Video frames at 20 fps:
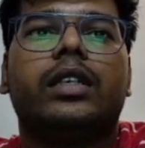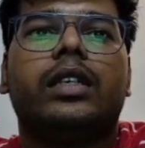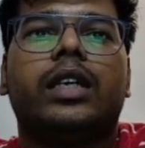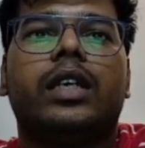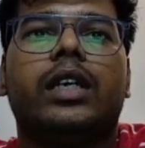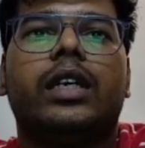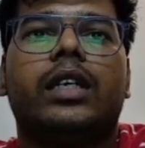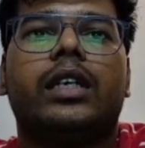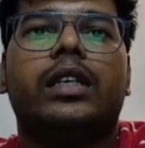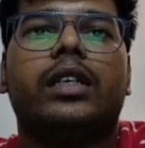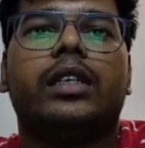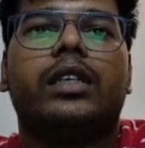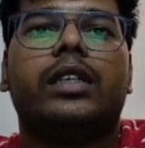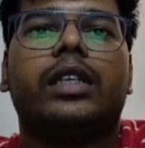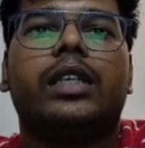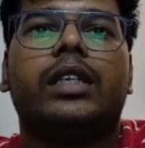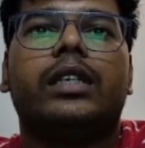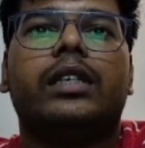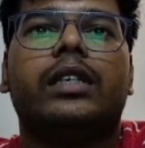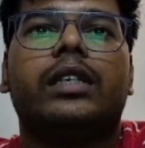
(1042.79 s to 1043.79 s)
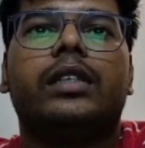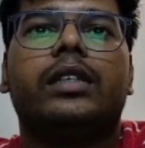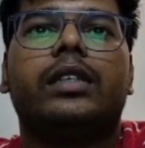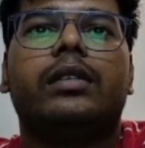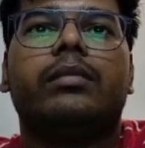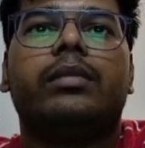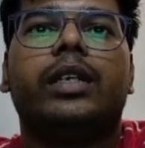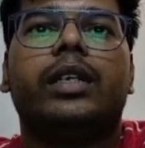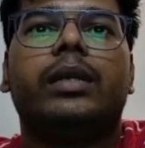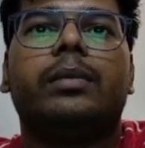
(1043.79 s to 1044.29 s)
And
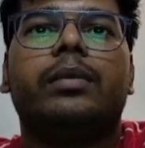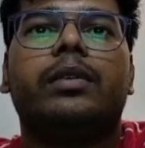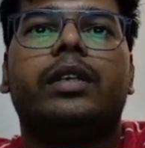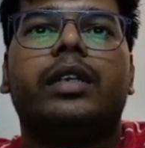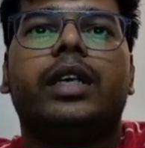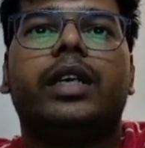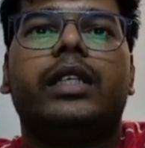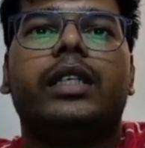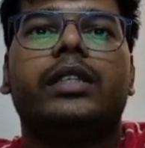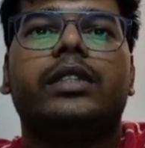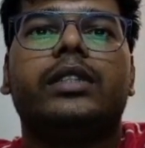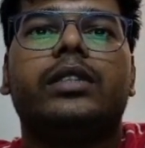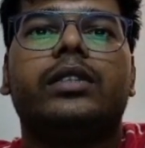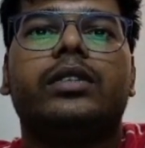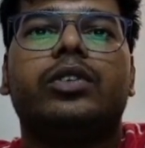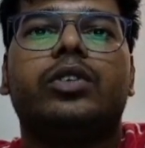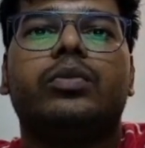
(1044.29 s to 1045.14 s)
then multiple lines,